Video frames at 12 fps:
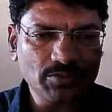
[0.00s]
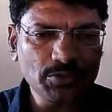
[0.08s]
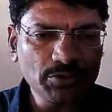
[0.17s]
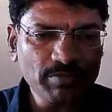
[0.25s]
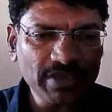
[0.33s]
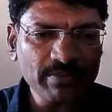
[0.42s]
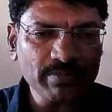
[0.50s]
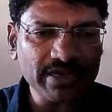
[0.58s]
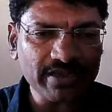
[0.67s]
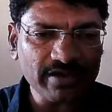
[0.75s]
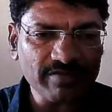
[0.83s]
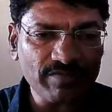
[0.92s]
mean by
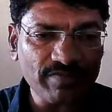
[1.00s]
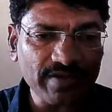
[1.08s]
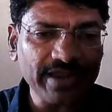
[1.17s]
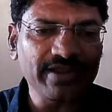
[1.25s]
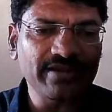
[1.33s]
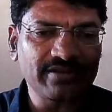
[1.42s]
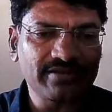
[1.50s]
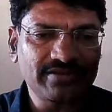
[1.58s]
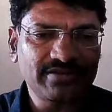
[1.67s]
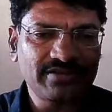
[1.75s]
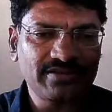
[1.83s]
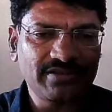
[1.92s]
a friend?
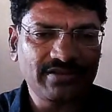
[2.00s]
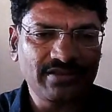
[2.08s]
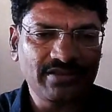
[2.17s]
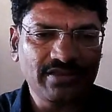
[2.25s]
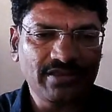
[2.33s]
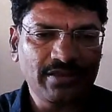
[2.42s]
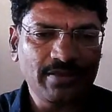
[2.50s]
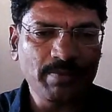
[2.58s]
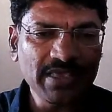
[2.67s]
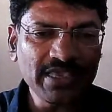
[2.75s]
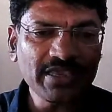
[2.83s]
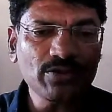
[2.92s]

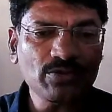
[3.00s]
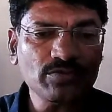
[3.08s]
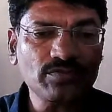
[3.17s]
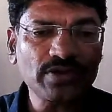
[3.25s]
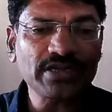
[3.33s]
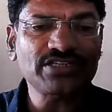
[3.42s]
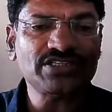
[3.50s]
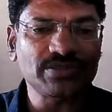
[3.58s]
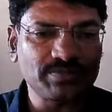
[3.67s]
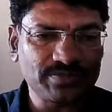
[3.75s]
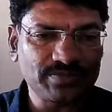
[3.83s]
Being into friendship,